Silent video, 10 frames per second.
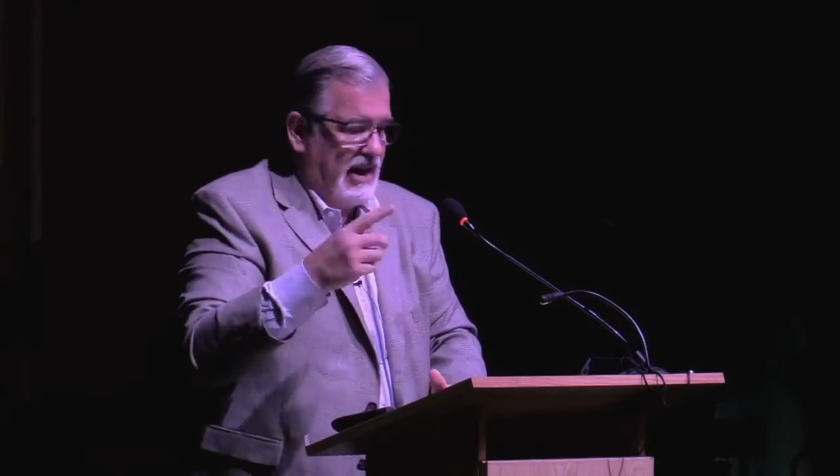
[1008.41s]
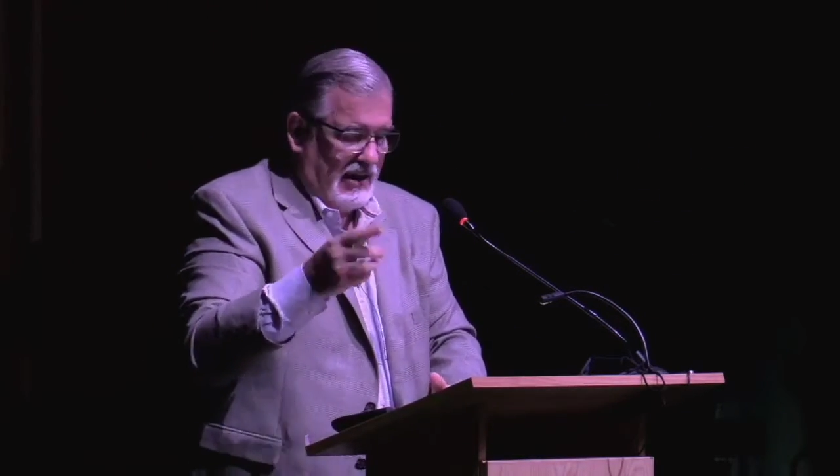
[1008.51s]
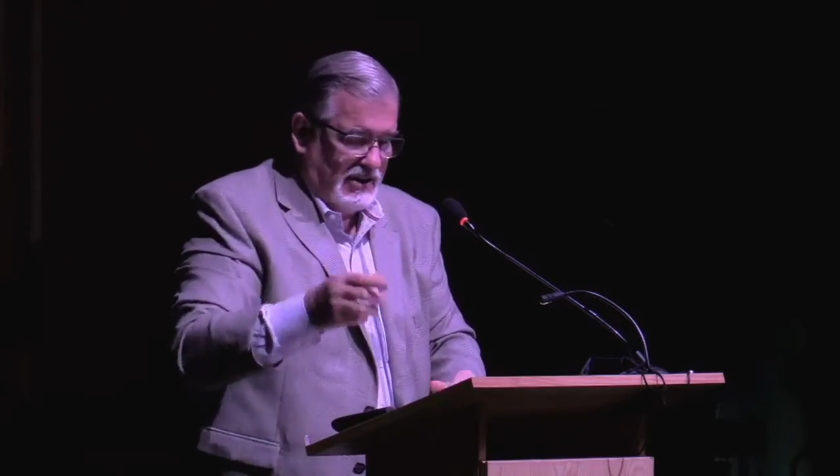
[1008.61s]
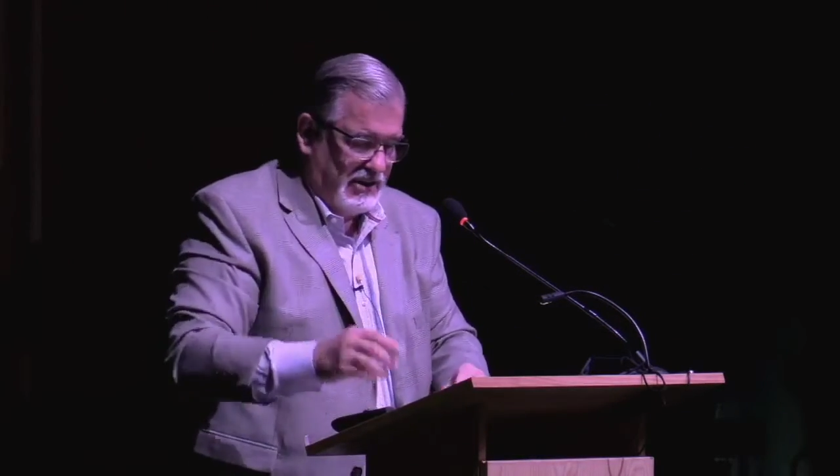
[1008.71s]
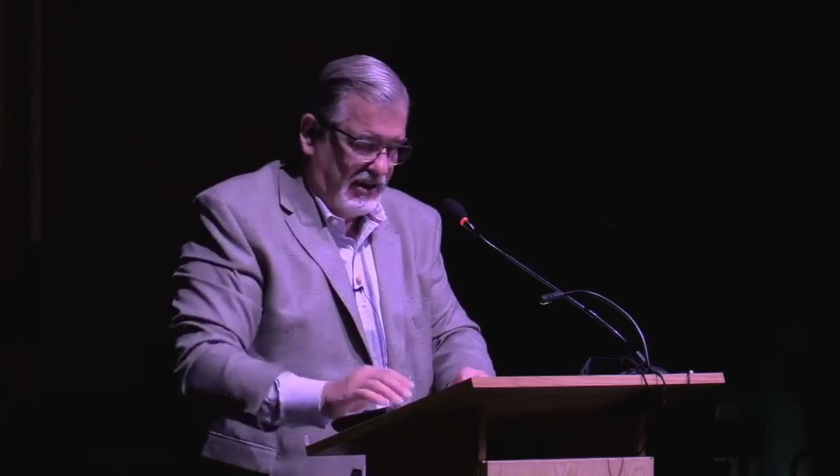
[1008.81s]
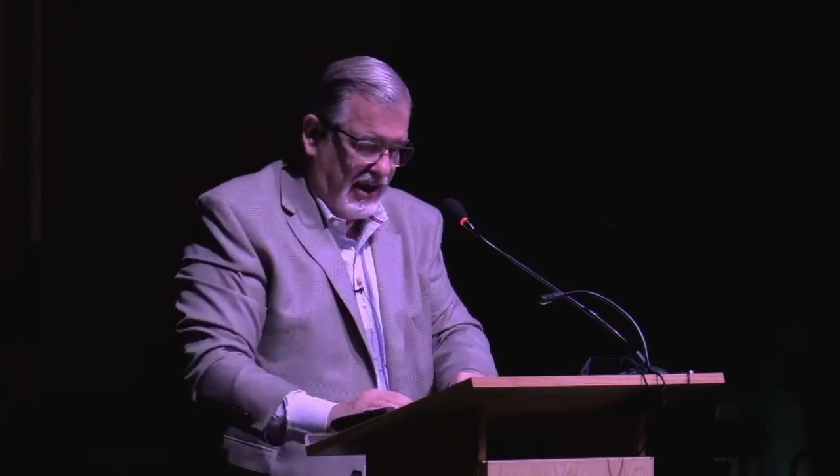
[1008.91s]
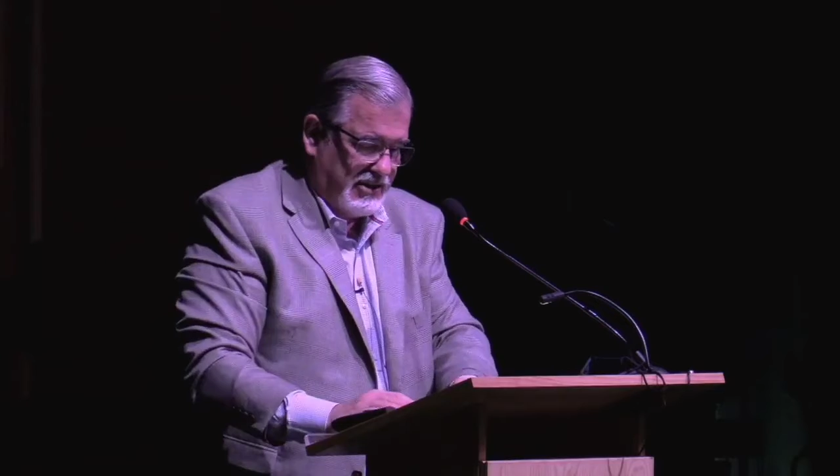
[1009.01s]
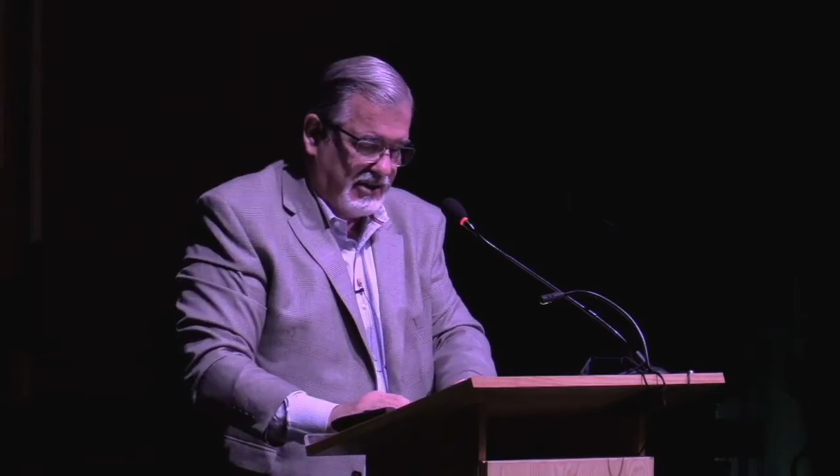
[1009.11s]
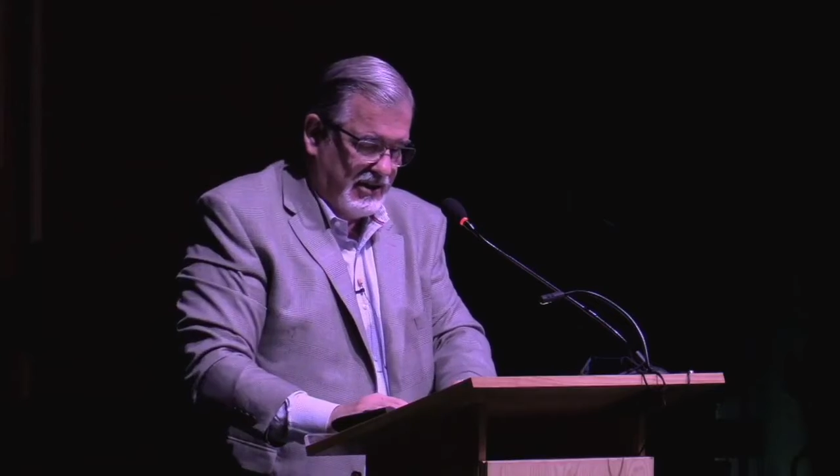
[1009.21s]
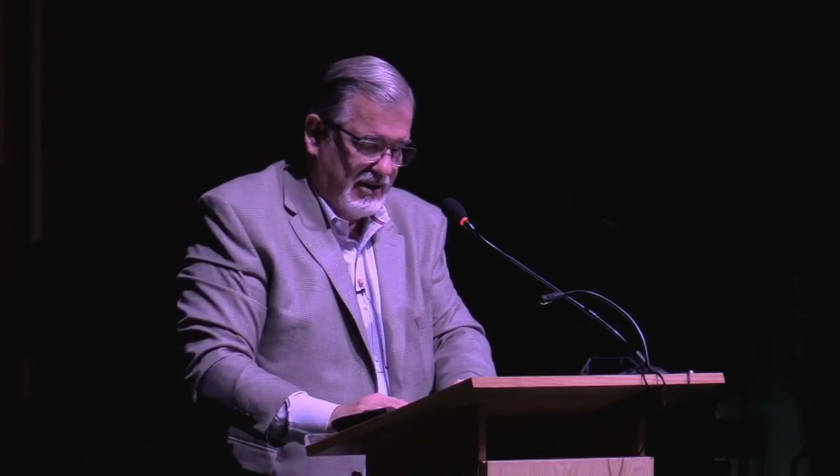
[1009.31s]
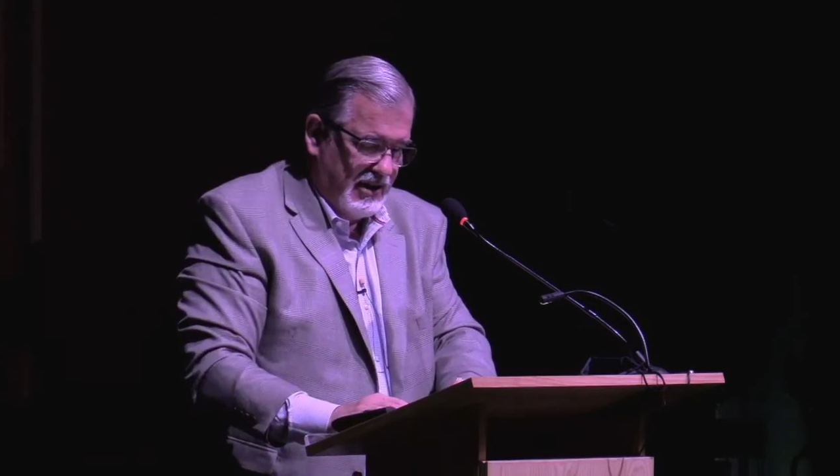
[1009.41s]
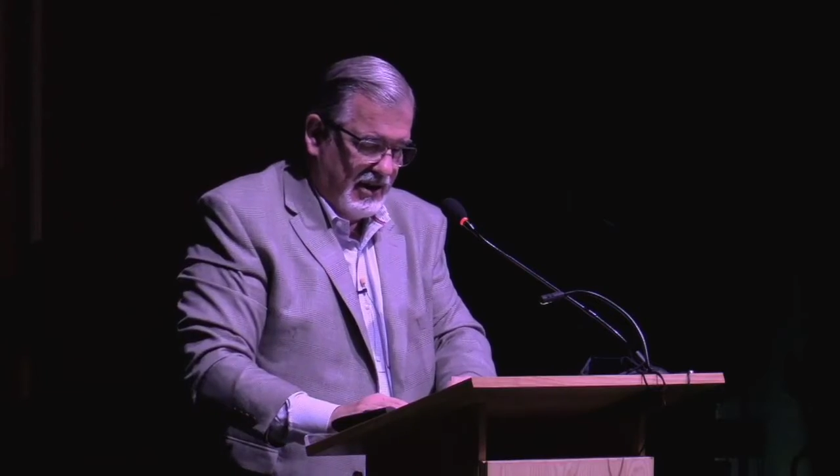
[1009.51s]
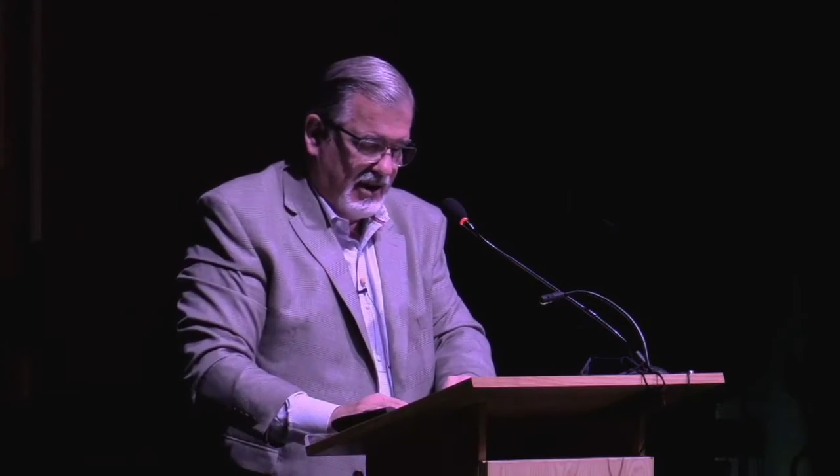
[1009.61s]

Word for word: of reconciliation.